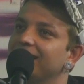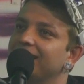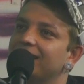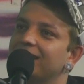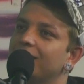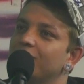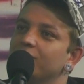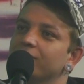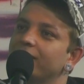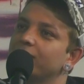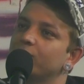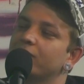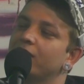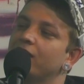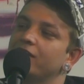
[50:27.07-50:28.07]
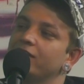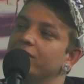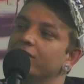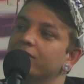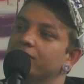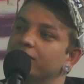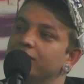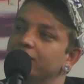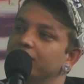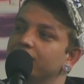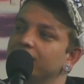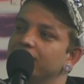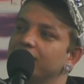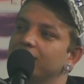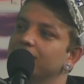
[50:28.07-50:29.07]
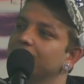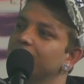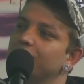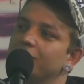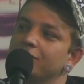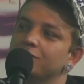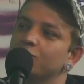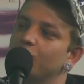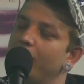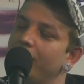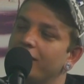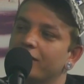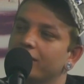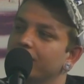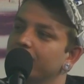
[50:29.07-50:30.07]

and I don't like what I hear. It's whack.